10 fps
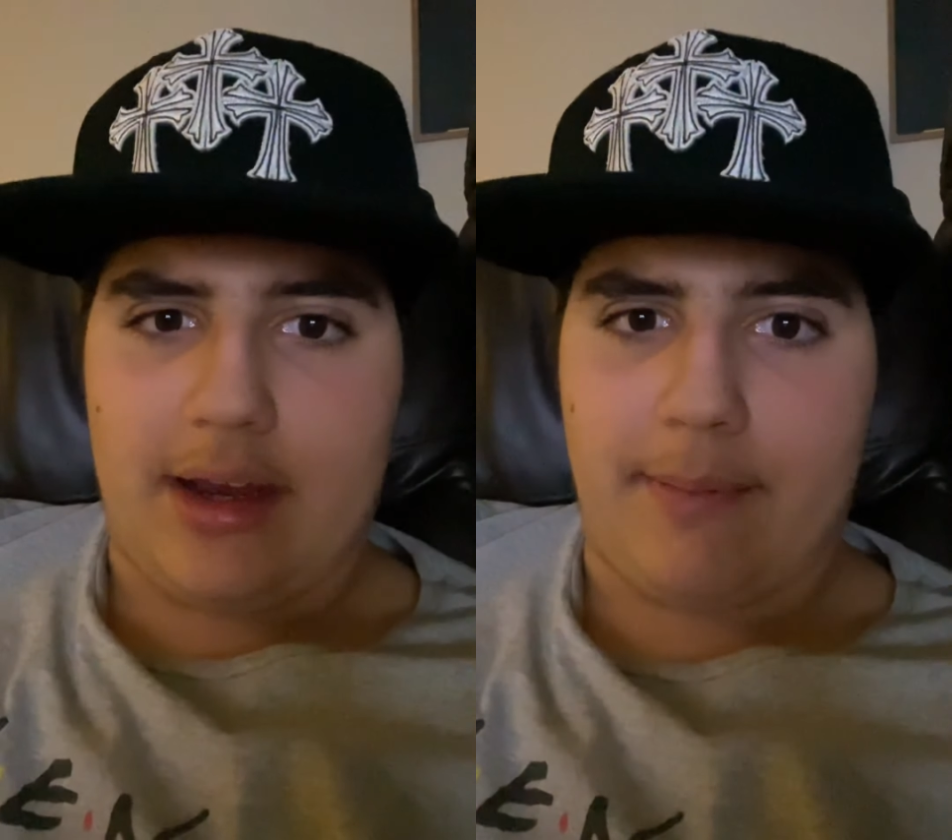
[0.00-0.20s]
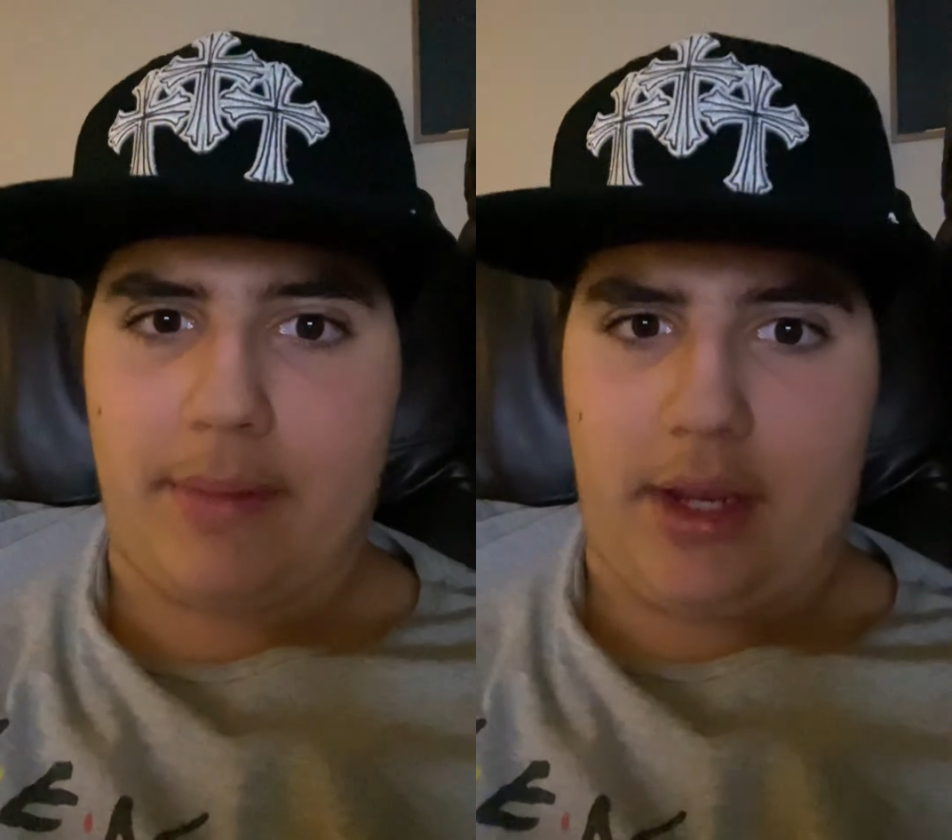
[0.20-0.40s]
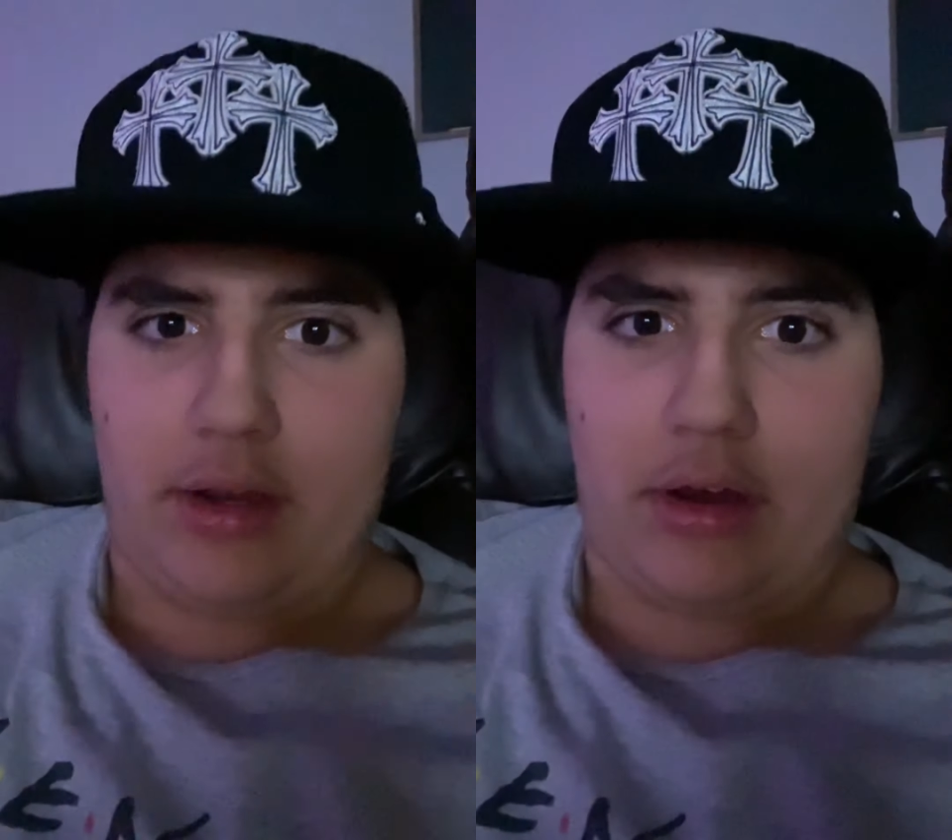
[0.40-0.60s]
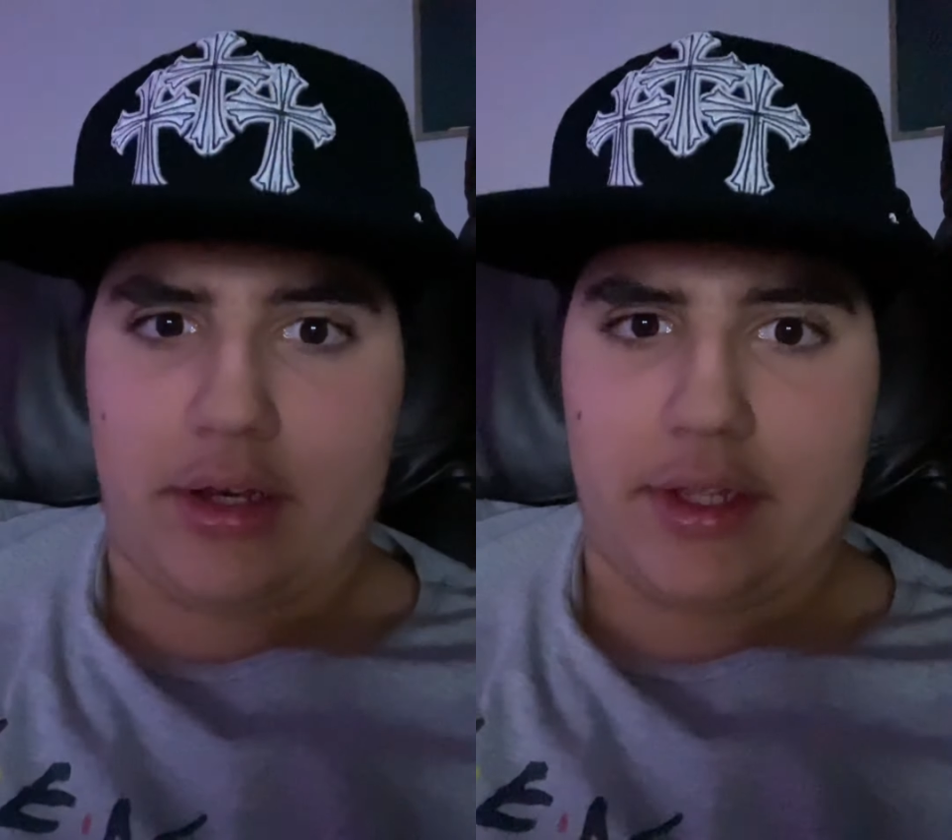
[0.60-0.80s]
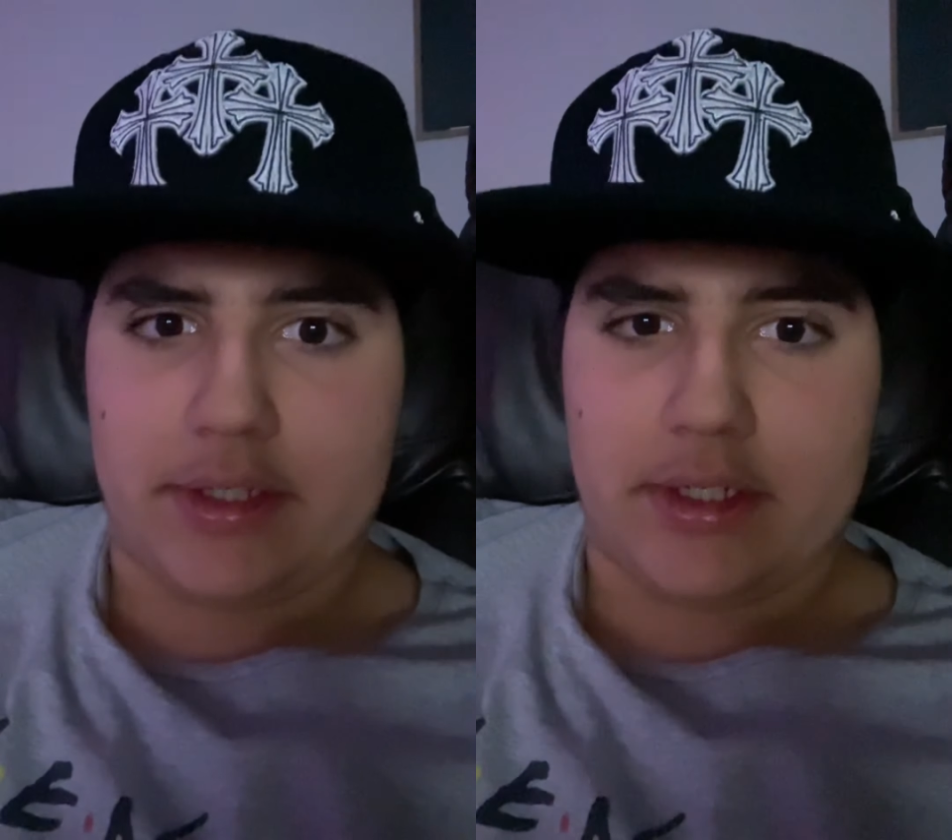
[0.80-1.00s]
I'm being
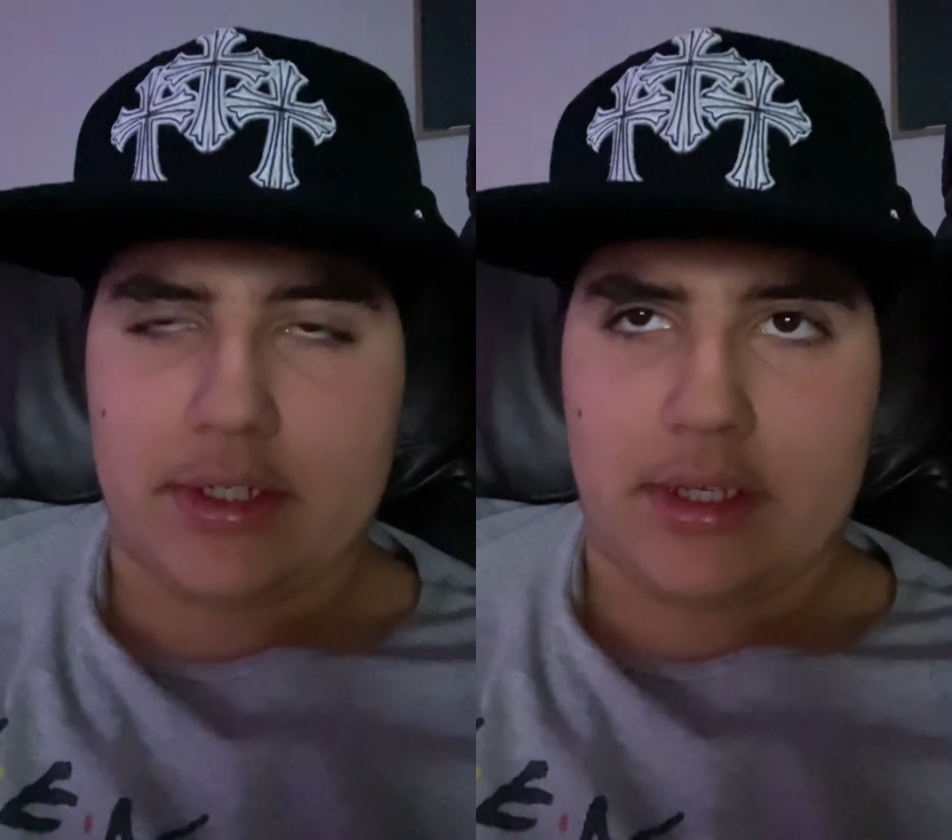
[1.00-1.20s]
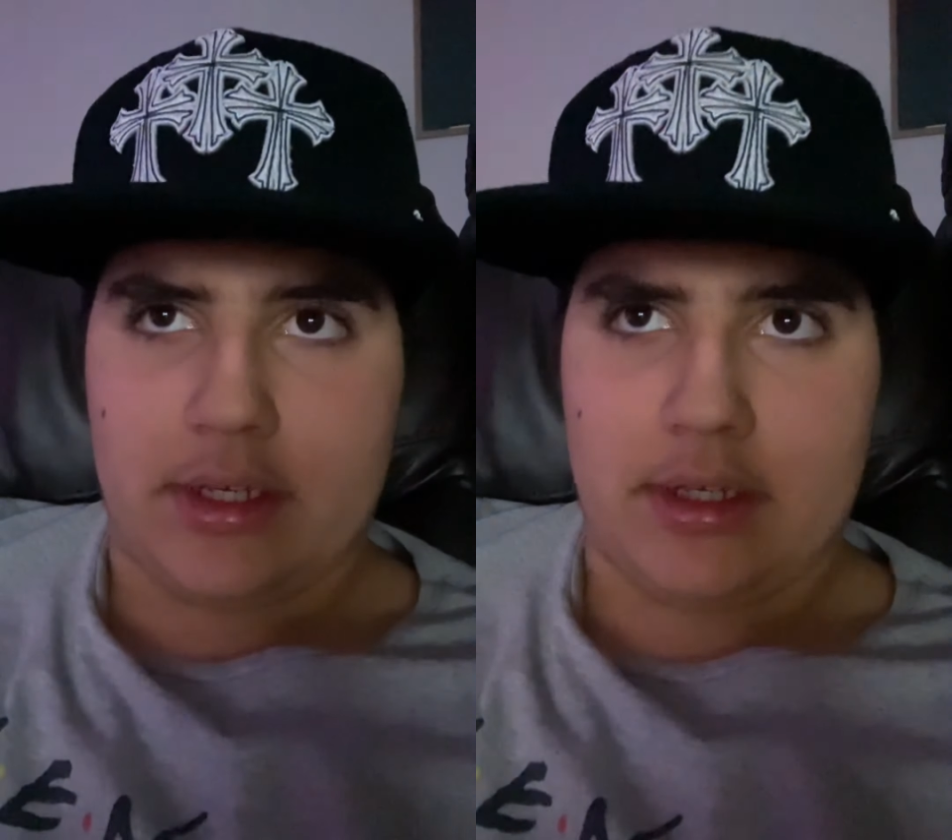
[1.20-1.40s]
honest.